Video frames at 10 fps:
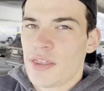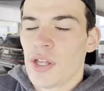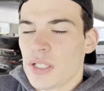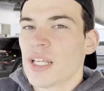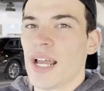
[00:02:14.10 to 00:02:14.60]

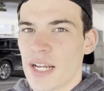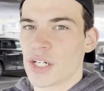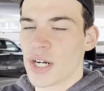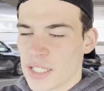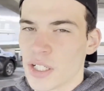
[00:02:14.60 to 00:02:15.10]
thought that I had a
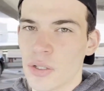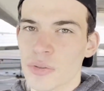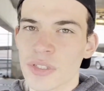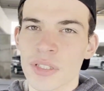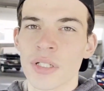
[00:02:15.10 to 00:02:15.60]
cracked
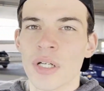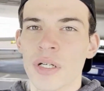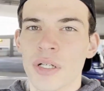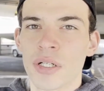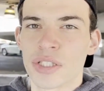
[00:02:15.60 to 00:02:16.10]
hose,
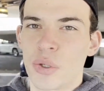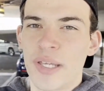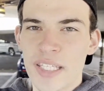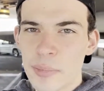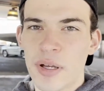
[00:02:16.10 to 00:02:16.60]
so I
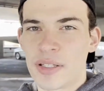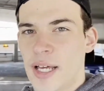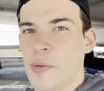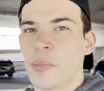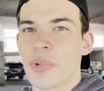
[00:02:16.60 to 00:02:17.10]
emailed
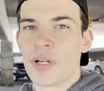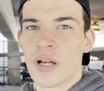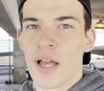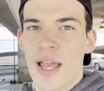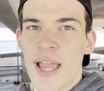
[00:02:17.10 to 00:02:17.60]
them,
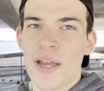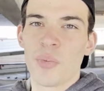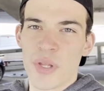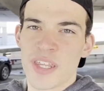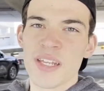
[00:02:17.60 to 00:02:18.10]

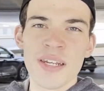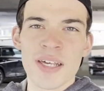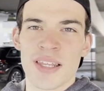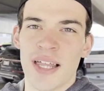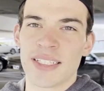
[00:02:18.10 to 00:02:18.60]
and
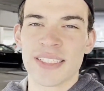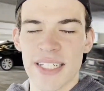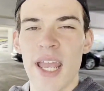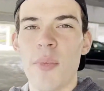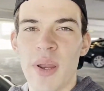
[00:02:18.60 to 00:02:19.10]
within that
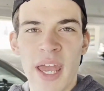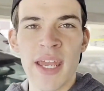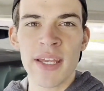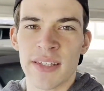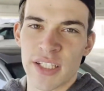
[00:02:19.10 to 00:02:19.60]
same
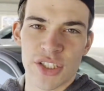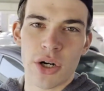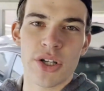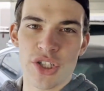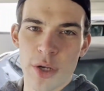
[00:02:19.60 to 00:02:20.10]
day, they
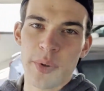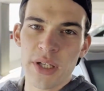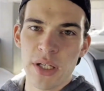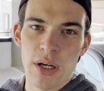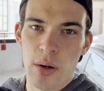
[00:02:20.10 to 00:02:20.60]
started
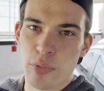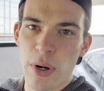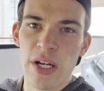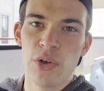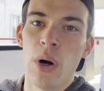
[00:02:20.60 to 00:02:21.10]
shipping a
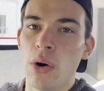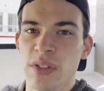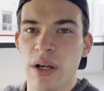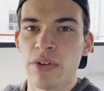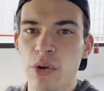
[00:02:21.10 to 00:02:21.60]
brand new
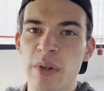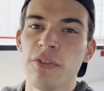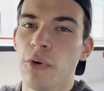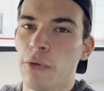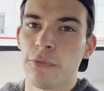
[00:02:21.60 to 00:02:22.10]
hose out to me
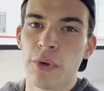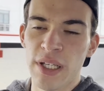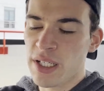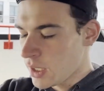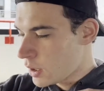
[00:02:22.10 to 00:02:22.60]
for
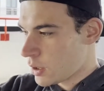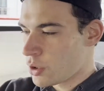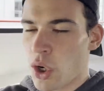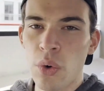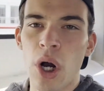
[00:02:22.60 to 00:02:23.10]
free,
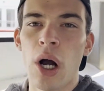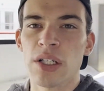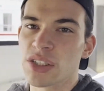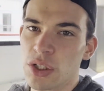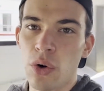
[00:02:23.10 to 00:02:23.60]
no
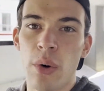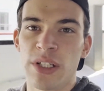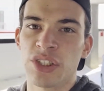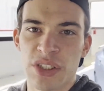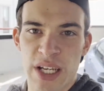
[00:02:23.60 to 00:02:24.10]
cost, no
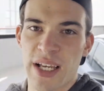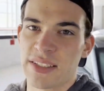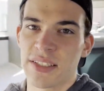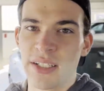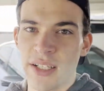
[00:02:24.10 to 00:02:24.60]
questions
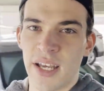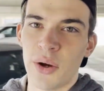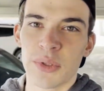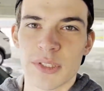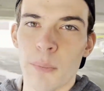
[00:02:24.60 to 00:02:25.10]
asked. It
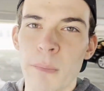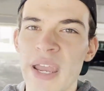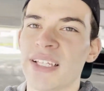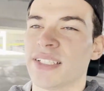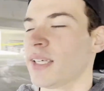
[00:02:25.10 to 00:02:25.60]
was
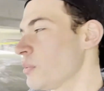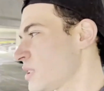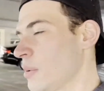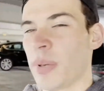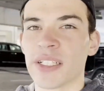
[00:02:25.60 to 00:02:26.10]
amazing. It was
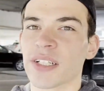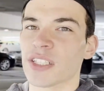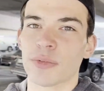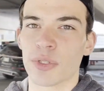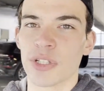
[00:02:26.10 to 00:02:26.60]
the best
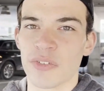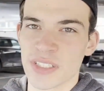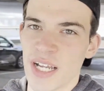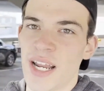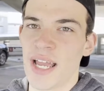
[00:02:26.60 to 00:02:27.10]
customer service
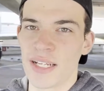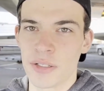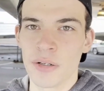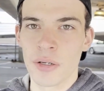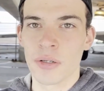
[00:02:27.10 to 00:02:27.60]
I
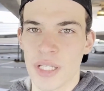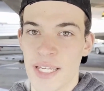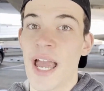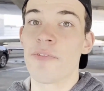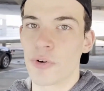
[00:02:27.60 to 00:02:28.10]
had like
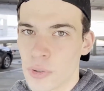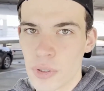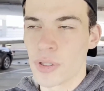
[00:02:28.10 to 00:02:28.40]
ever.